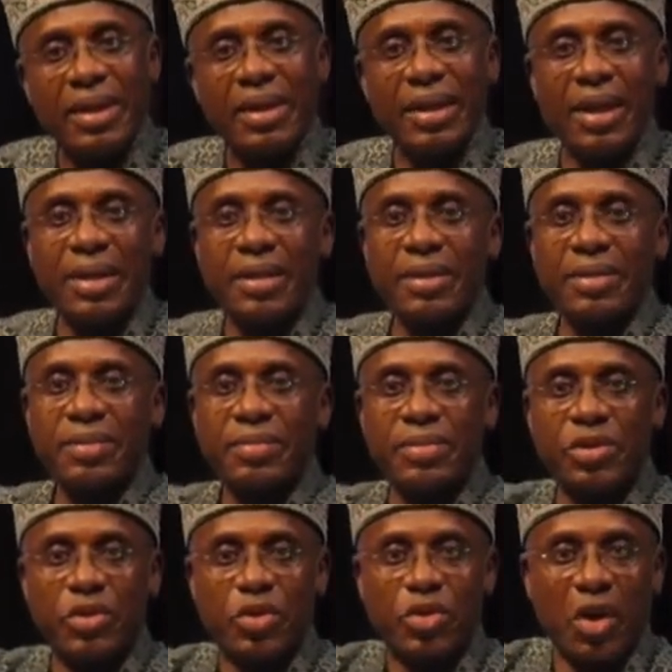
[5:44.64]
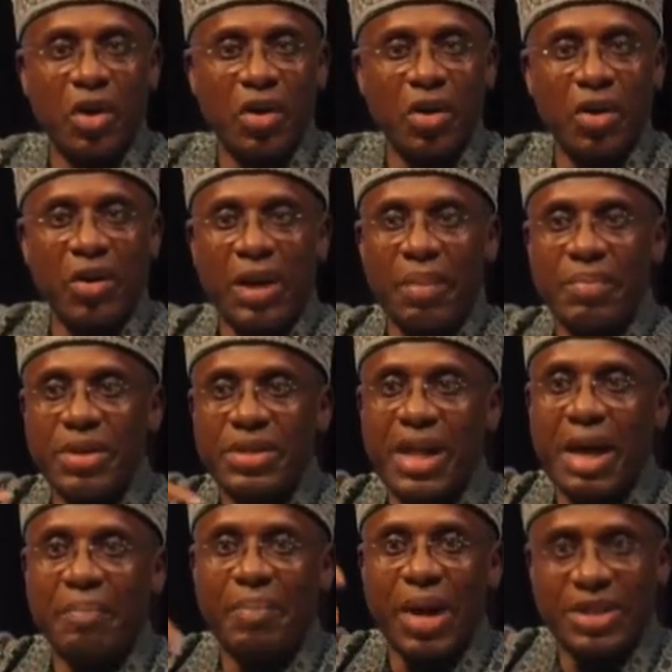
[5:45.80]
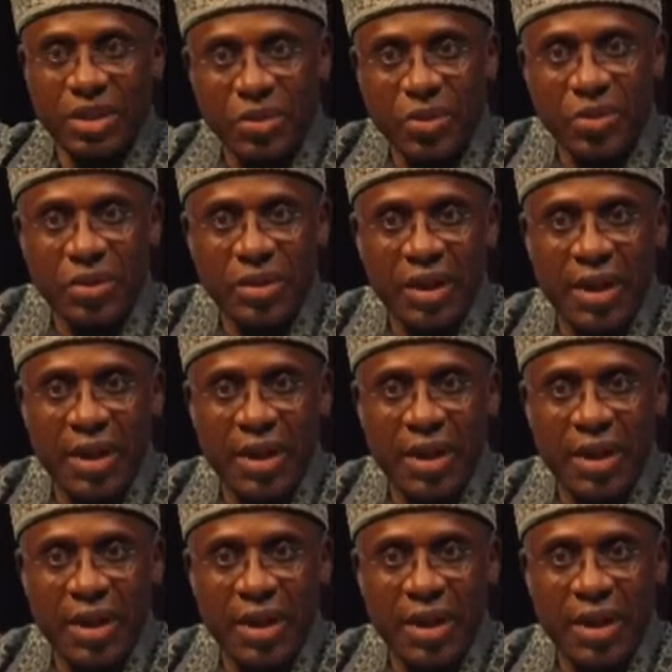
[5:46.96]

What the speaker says: Then you saw other means like bicycle.